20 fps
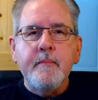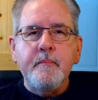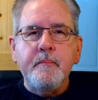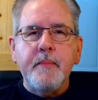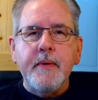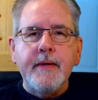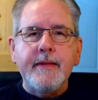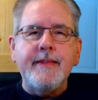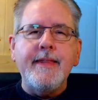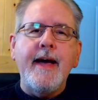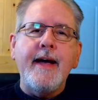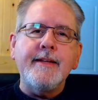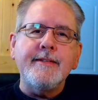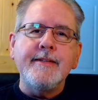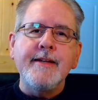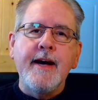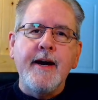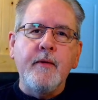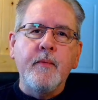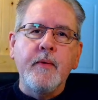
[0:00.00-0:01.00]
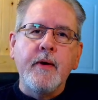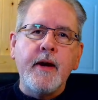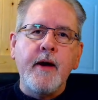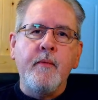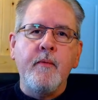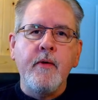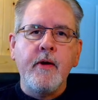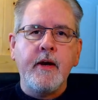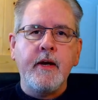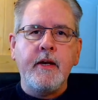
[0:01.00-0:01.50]
But that's not what I
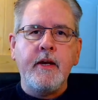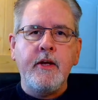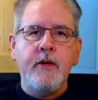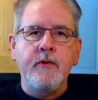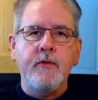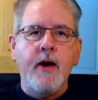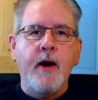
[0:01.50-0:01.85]
wanted to use.